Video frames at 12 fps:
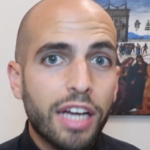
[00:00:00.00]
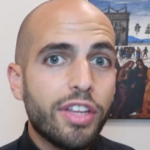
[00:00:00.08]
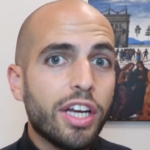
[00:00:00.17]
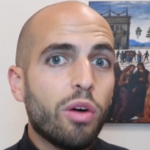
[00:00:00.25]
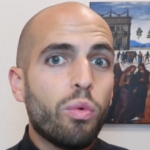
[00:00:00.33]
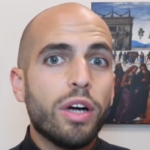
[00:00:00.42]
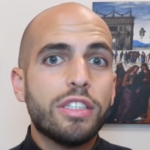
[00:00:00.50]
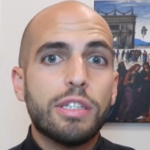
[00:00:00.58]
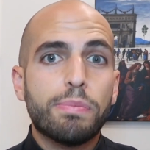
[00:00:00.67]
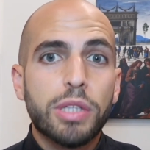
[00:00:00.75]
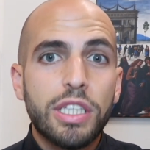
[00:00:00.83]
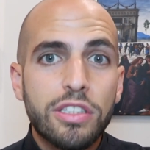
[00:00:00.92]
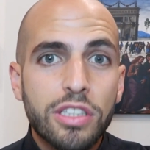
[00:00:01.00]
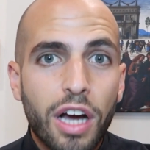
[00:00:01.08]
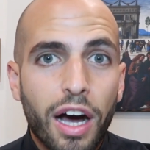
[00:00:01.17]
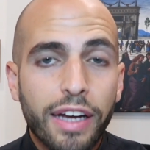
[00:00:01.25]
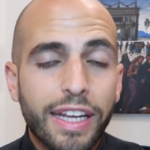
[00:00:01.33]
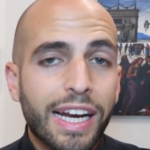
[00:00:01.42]
They don't want to please
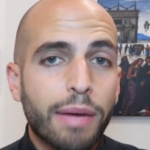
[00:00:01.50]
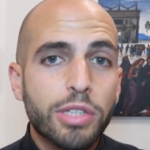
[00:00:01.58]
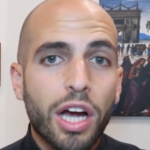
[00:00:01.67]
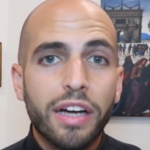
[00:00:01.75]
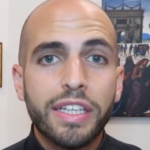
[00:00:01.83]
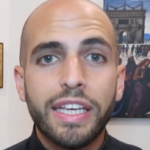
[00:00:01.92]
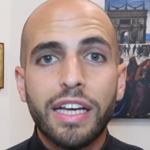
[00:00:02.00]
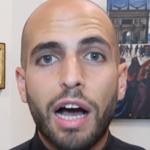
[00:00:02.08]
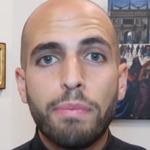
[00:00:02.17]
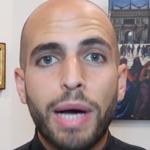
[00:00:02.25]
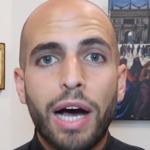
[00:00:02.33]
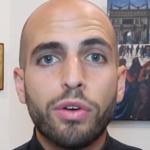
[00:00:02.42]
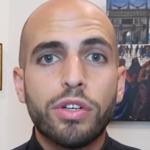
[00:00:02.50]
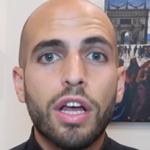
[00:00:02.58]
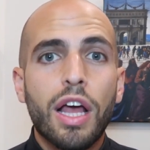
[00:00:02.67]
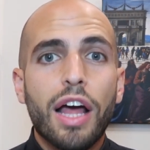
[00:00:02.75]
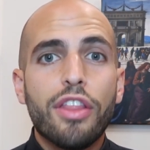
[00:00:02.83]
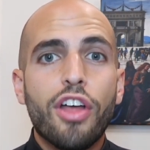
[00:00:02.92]
God. And I'm talking about
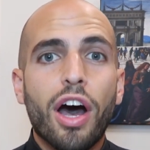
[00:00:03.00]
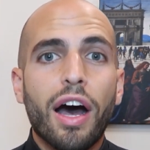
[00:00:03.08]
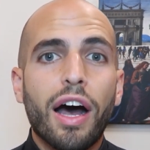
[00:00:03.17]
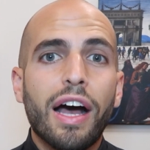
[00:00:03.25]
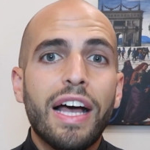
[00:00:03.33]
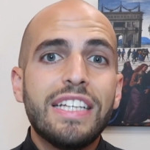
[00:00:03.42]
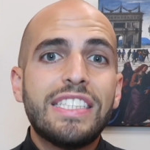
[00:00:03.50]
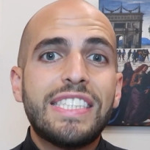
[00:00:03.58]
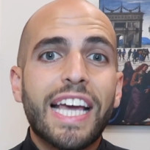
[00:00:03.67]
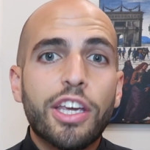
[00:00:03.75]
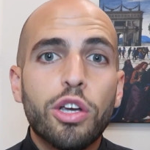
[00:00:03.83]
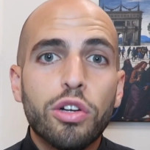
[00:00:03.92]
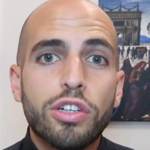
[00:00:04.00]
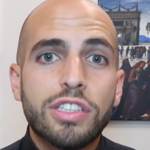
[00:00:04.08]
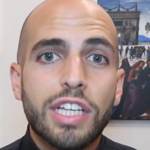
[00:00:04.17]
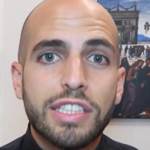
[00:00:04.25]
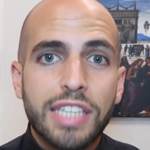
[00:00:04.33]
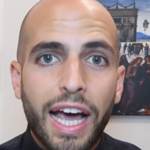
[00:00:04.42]
the secular
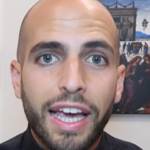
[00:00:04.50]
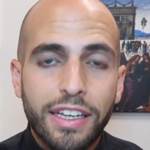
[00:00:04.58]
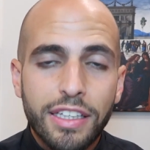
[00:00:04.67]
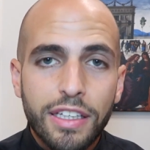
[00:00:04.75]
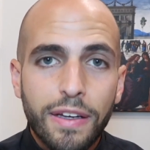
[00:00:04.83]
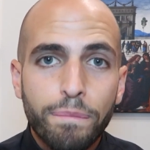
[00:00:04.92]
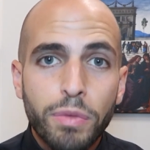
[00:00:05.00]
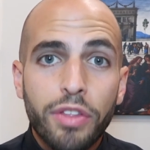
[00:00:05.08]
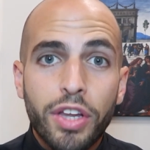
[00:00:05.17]
society.